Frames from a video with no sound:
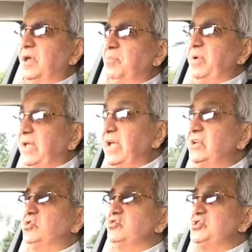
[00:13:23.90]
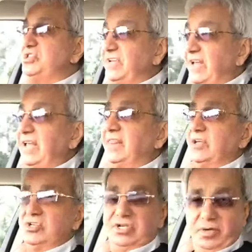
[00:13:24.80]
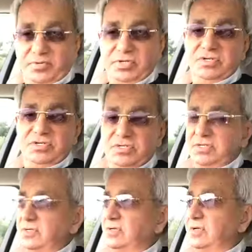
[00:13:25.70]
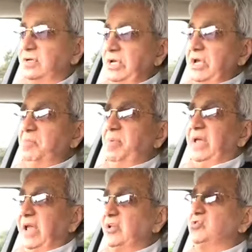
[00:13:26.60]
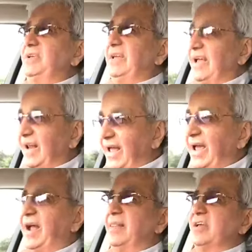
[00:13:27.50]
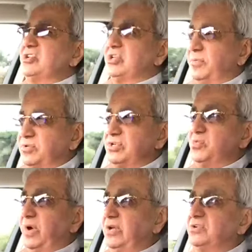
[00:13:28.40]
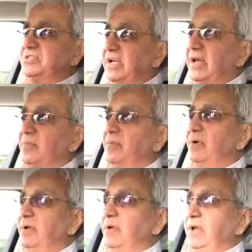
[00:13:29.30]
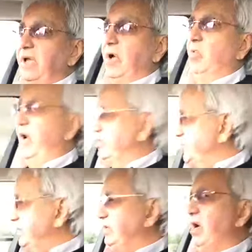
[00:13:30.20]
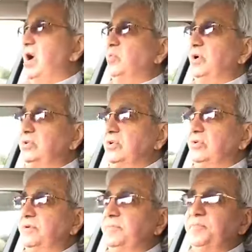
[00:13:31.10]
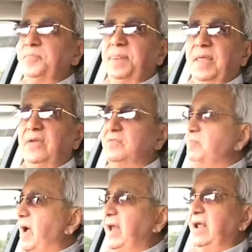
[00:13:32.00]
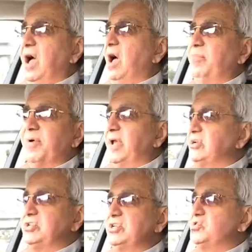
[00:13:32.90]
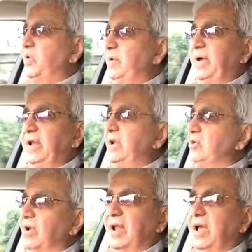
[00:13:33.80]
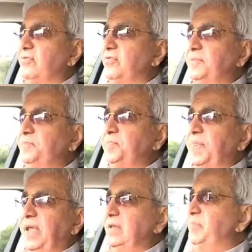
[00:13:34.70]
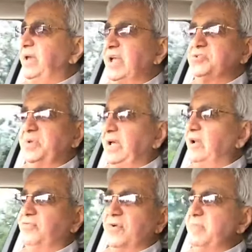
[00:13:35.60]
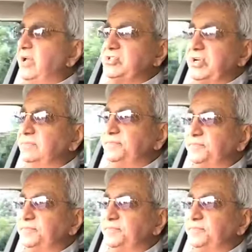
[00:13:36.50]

Begin to see the scriptures. Begin to declare the scriptures when you see them. And watch what God will do. His mighty operations will begin in your life. It begins with information.